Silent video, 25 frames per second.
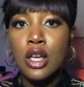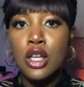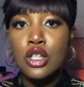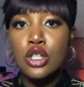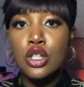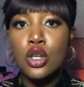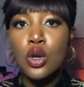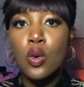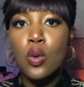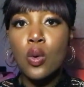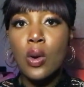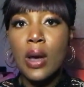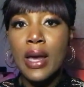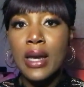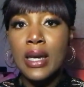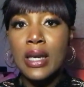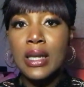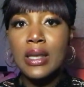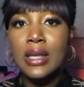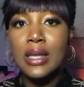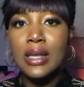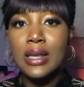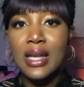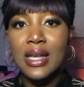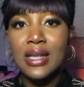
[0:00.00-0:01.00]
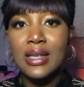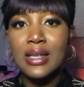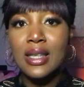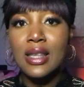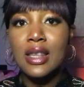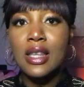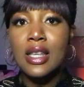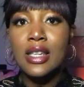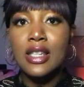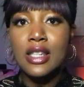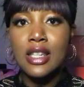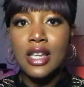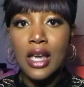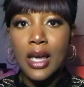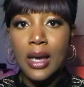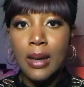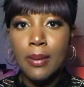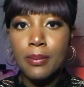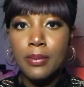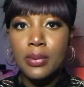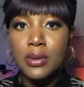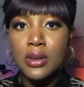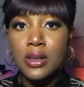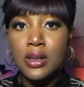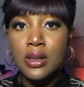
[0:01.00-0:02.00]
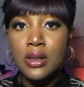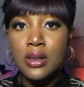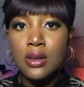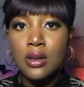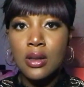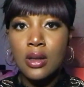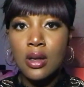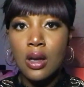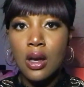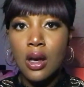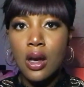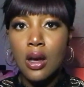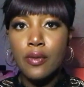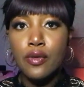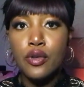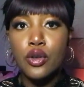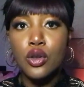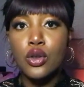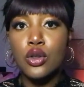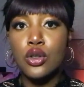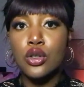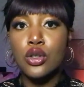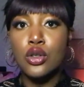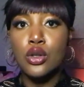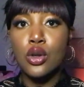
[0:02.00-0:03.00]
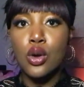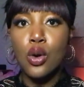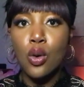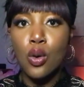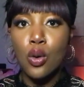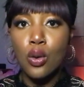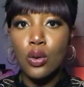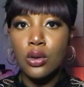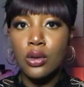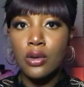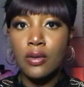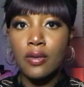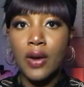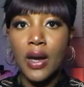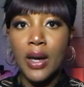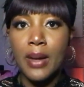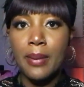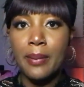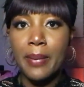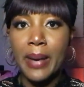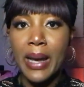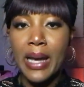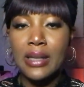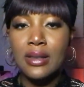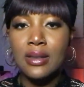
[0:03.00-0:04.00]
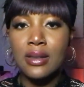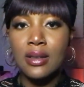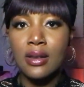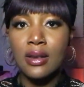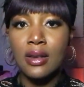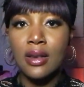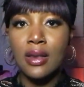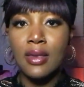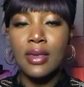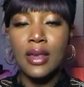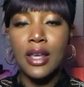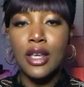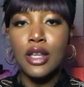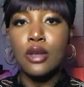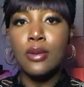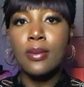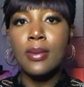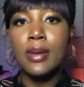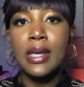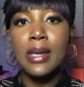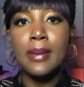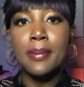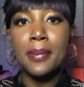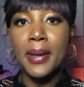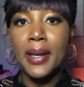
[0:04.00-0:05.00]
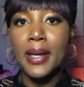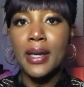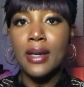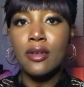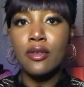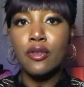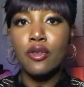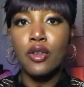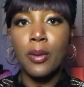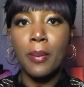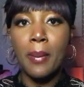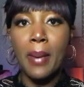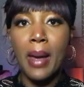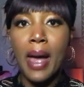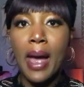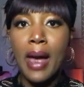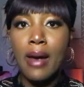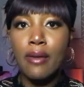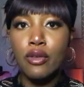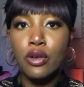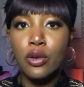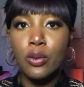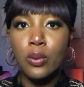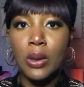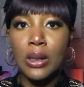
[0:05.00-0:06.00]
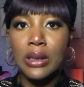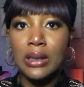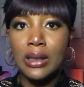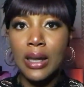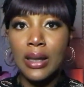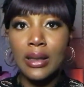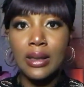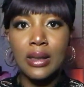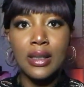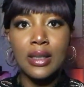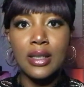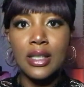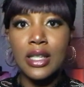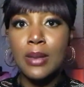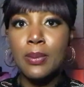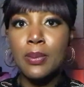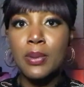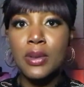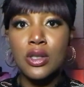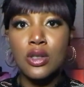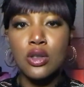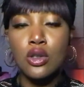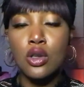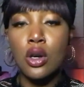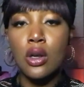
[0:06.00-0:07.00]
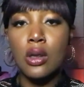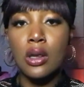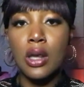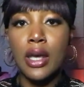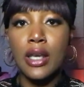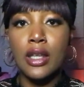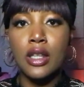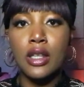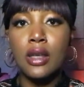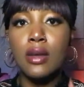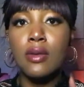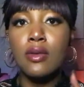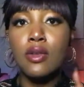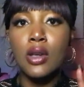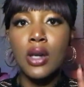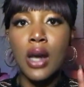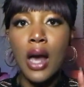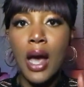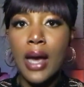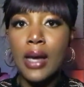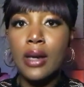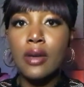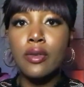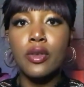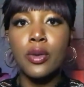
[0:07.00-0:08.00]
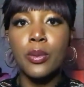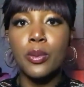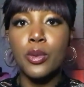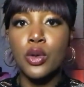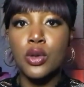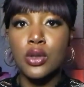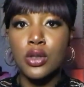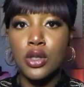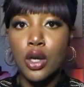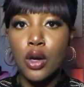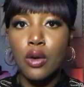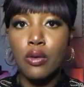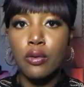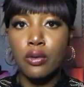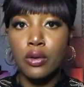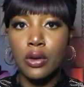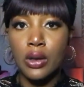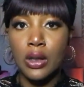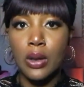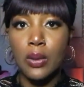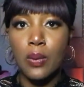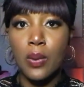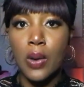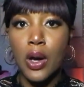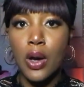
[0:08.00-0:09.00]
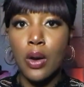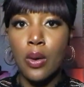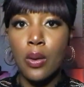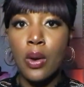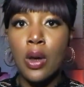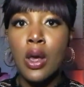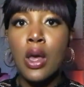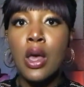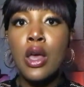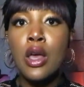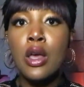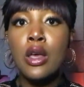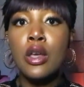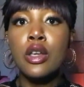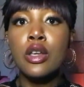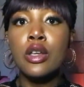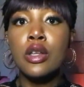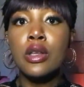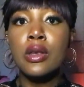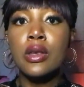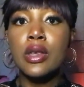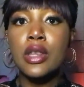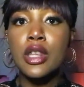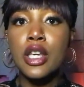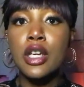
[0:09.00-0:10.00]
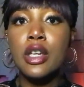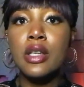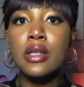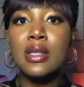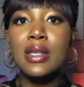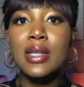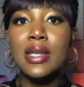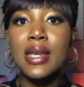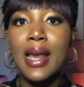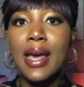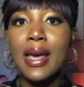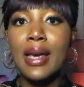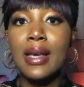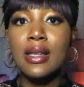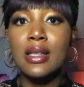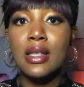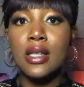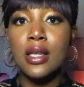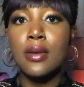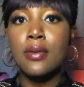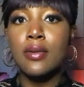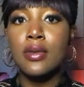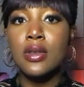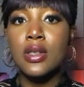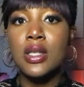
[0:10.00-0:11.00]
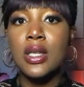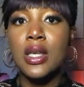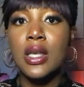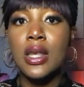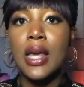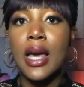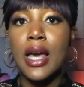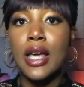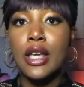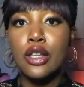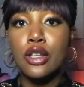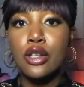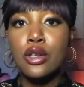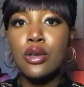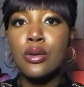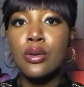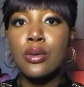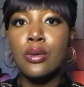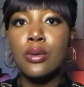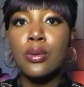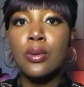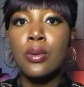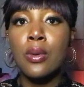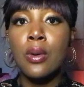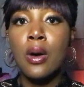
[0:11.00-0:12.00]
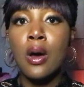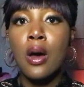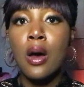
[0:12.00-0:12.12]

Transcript: So anything that's in the depths of your soul, Divine Masculine, that you keep hidden from everyone, like the deepest, like even hide it from yourself really well. There's negativity that you